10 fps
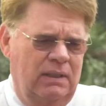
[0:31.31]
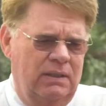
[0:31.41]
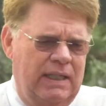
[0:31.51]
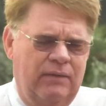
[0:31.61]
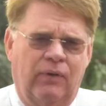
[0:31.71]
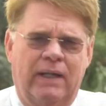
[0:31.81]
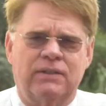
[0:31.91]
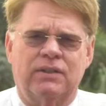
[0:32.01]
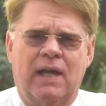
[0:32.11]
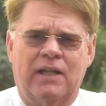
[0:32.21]
St.
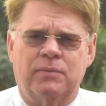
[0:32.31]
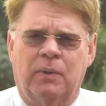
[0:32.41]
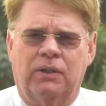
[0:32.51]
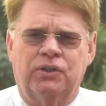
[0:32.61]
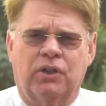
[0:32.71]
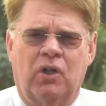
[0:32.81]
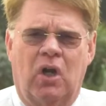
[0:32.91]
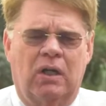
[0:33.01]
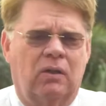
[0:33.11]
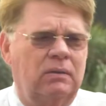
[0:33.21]
Francis Hospital in
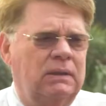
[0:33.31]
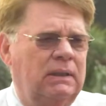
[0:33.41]
Chicago.